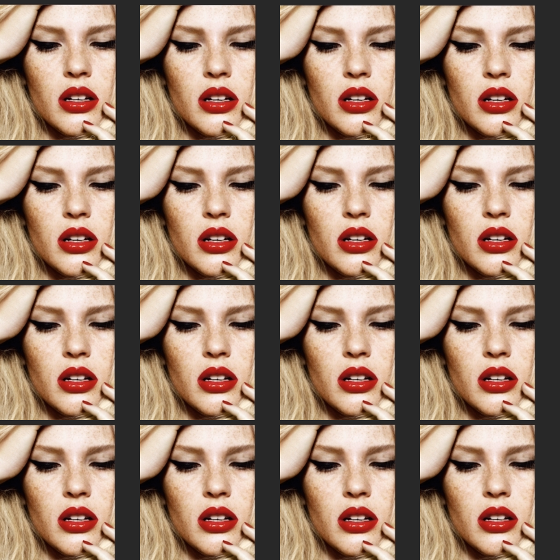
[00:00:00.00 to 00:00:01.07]

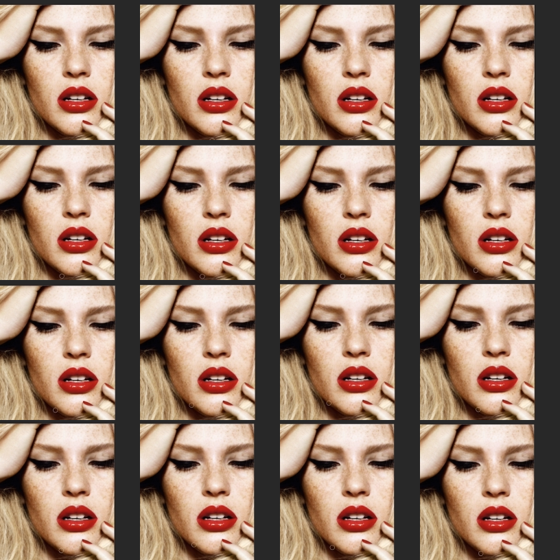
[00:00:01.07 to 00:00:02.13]

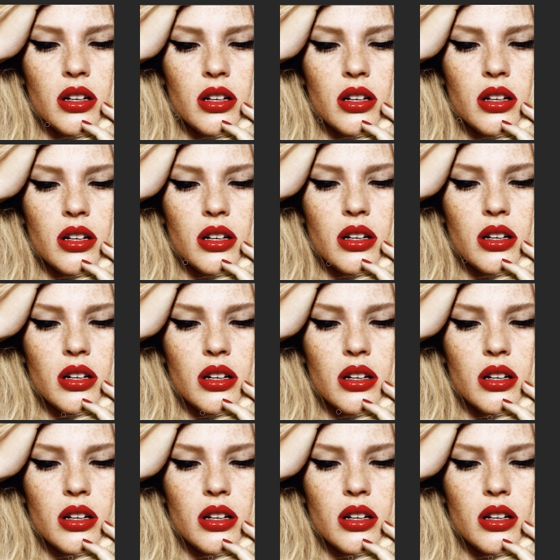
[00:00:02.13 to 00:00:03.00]
Nothing is said.